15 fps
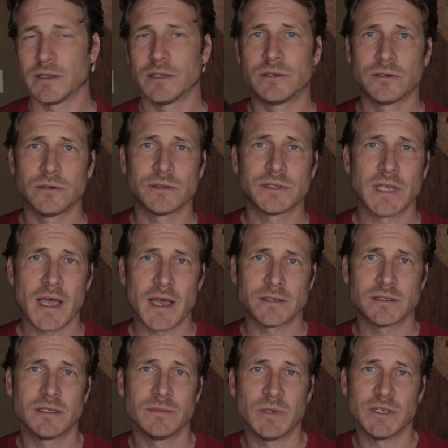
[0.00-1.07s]
The juice
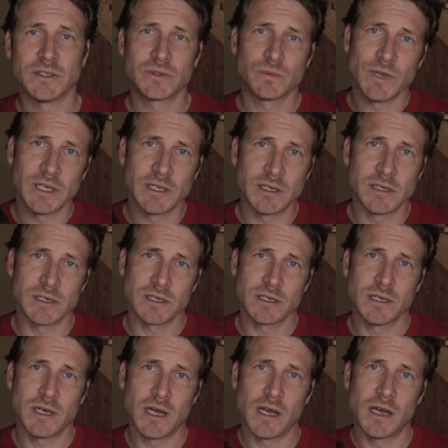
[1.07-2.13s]
has to be sweetened
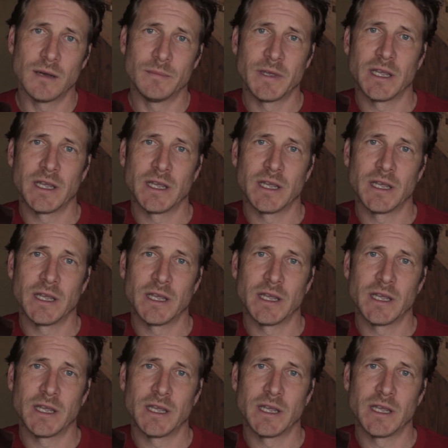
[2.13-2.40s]
um,